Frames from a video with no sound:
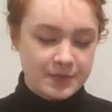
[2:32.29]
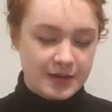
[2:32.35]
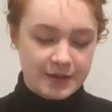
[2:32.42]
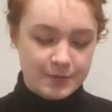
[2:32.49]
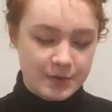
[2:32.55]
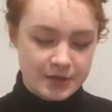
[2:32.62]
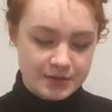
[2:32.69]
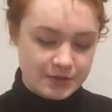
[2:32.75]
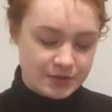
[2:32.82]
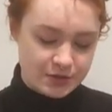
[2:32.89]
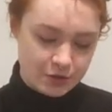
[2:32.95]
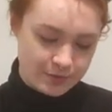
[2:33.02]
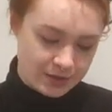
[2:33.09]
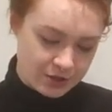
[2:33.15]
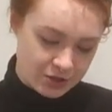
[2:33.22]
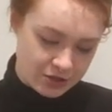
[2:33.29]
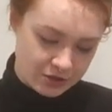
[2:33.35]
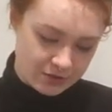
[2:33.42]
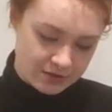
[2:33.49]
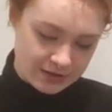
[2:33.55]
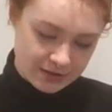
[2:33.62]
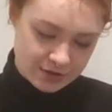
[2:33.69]
I've been on so many
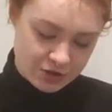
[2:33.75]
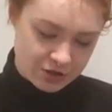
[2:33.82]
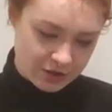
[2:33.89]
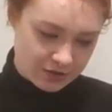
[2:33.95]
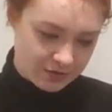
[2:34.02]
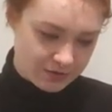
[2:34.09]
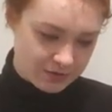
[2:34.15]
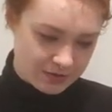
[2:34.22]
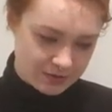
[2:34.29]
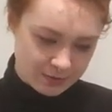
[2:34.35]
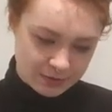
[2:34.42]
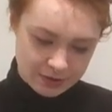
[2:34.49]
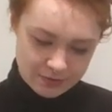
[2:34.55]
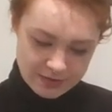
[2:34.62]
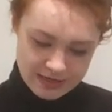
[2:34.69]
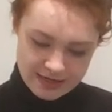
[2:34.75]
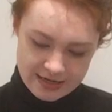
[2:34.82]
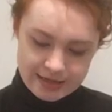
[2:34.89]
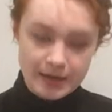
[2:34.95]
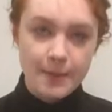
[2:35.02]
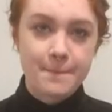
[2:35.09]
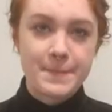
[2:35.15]
shoots and shows where you need
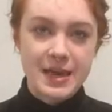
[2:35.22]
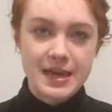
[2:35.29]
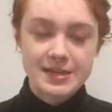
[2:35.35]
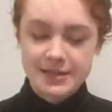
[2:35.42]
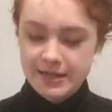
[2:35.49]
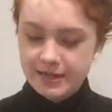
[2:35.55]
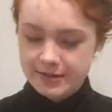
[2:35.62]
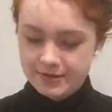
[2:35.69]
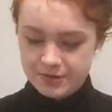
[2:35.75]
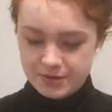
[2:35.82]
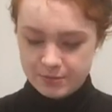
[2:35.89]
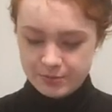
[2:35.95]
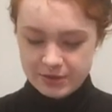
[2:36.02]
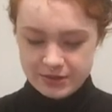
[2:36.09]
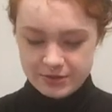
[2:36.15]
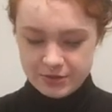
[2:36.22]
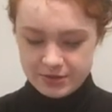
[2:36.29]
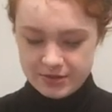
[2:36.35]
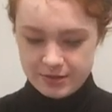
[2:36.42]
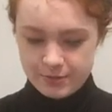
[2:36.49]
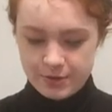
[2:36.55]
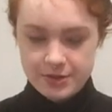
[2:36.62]
a Band-Aid because there's a blister
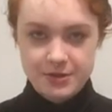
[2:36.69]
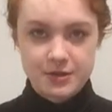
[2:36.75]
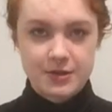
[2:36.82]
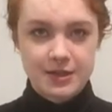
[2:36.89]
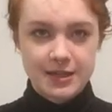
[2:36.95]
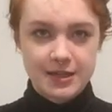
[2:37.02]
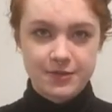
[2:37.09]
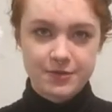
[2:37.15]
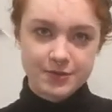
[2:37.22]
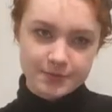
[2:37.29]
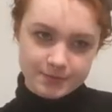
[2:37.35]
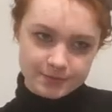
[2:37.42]
somewhere, so I have